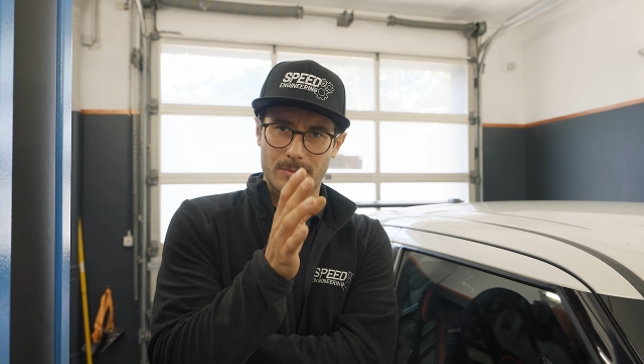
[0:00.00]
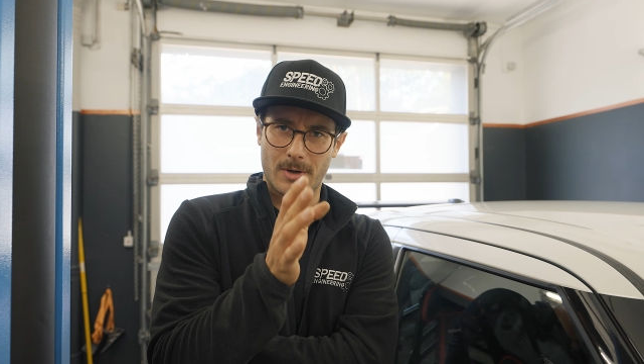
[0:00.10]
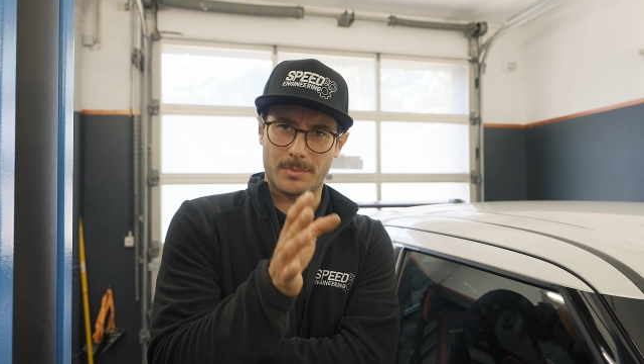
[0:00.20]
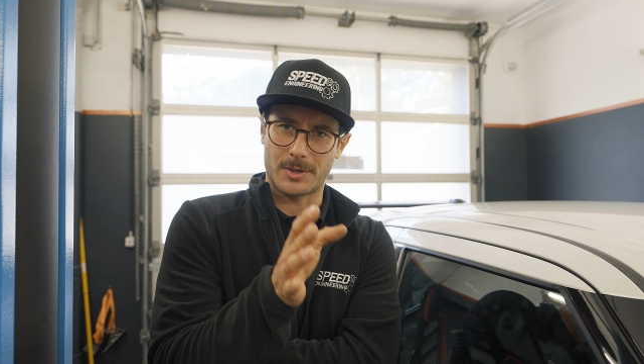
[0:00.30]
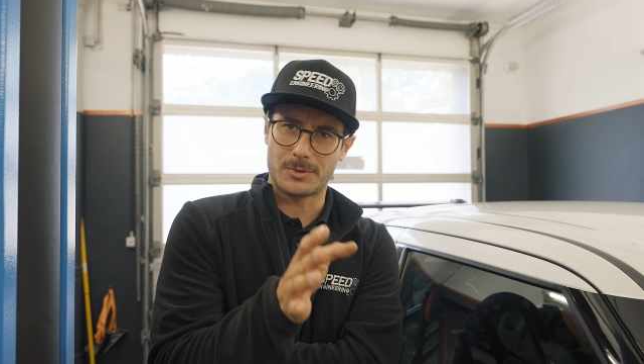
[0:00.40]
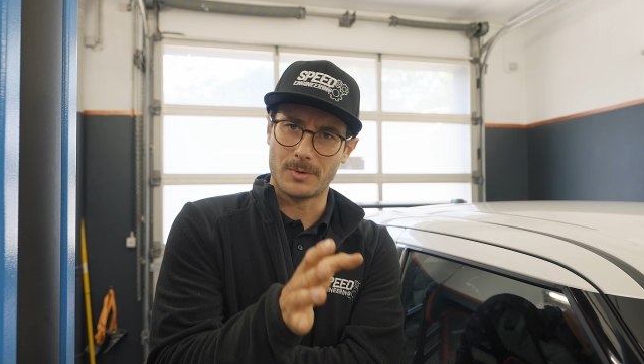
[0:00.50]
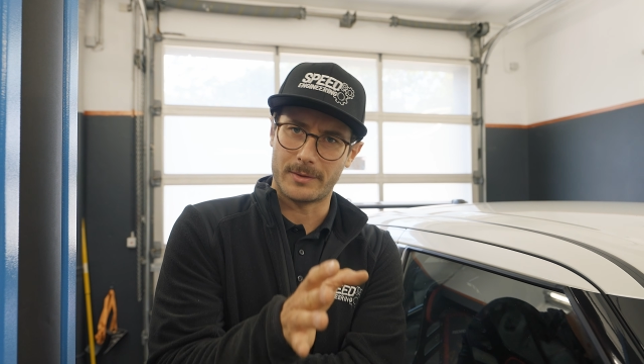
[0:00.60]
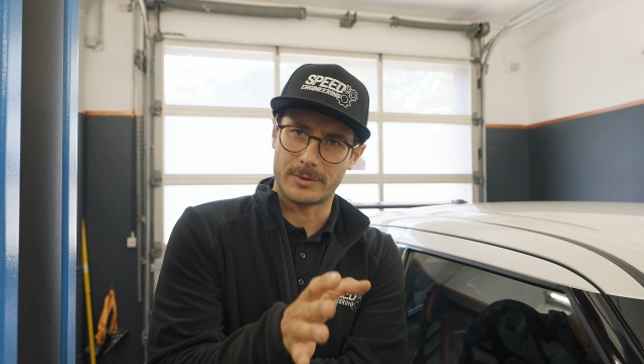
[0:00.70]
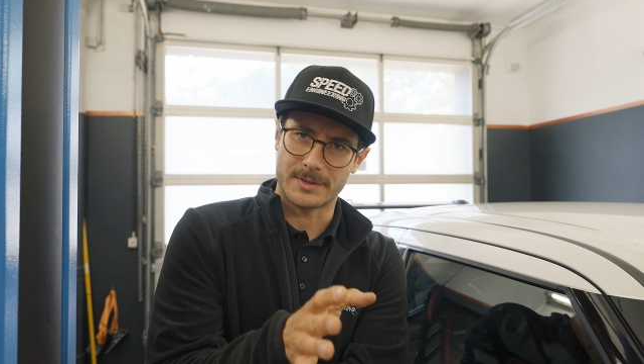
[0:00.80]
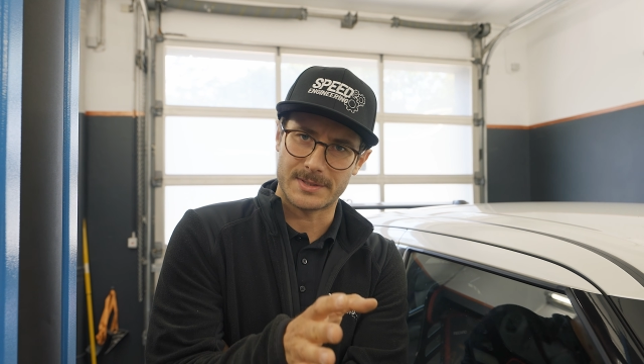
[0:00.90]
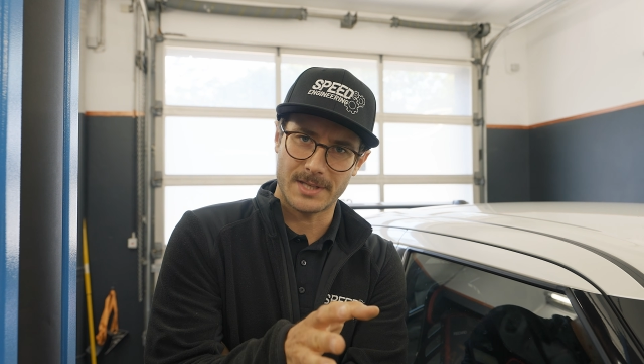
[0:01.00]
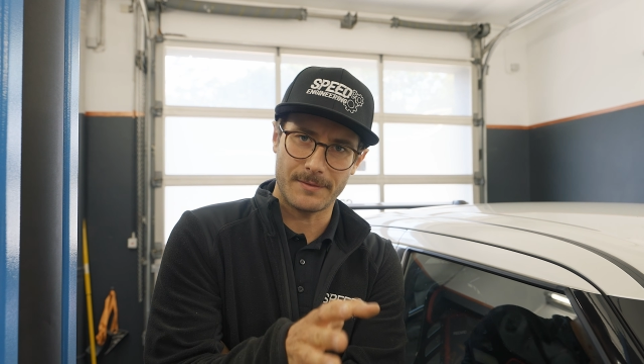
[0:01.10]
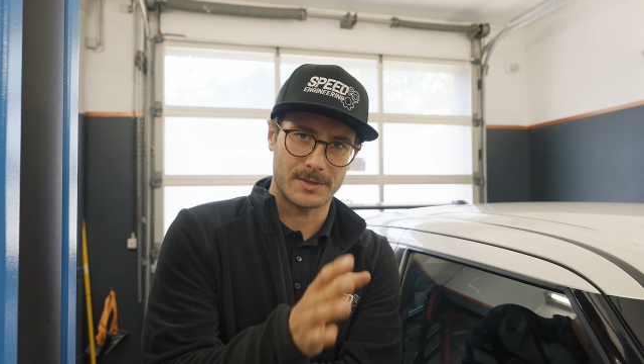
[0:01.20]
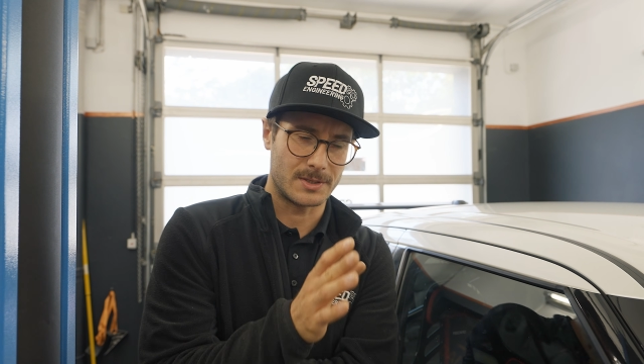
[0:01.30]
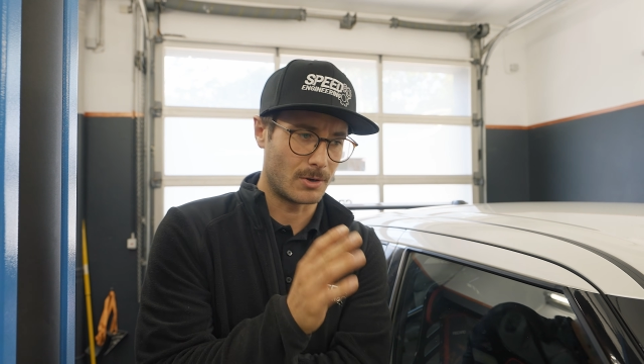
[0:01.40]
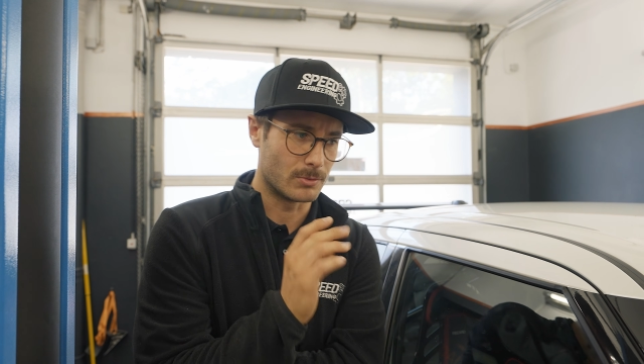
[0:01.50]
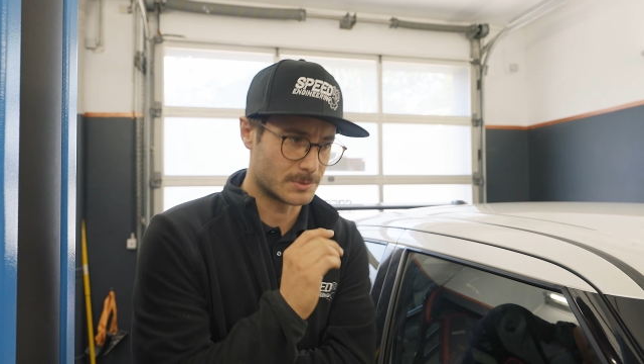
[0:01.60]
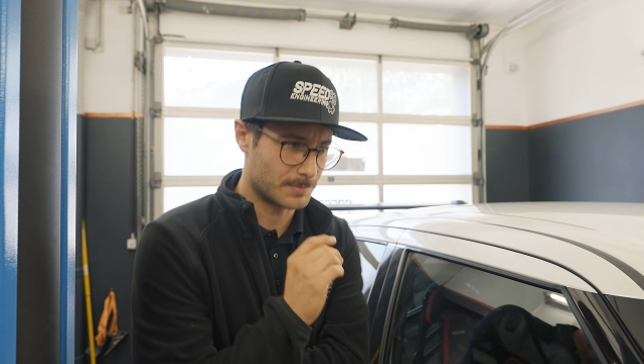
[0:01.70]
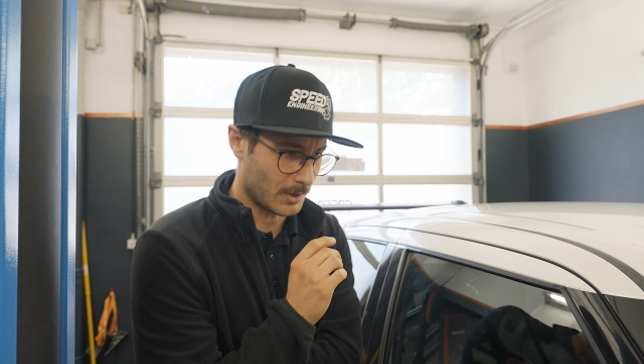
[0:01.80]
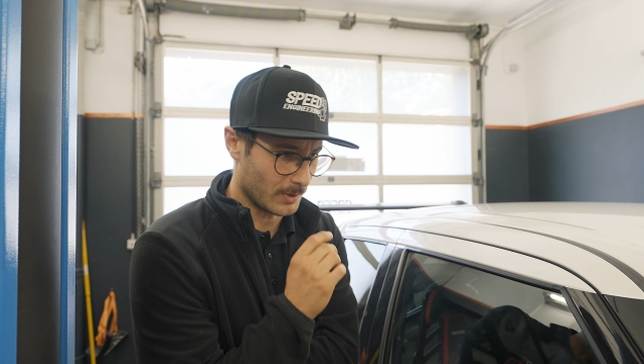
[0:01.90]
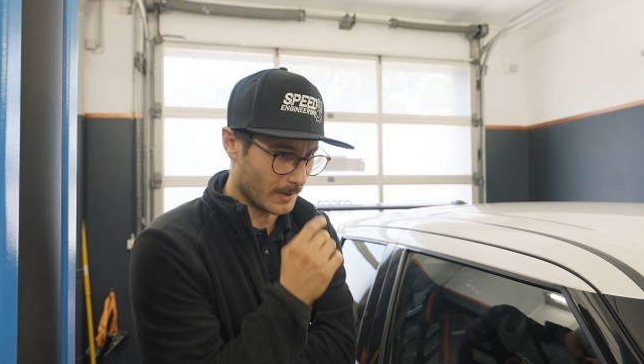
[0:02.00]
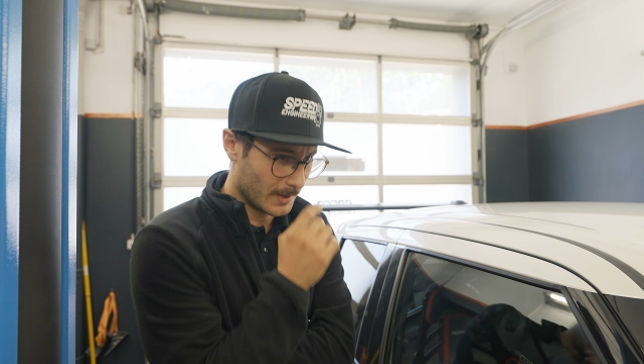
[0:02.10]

around about 270 horsepower.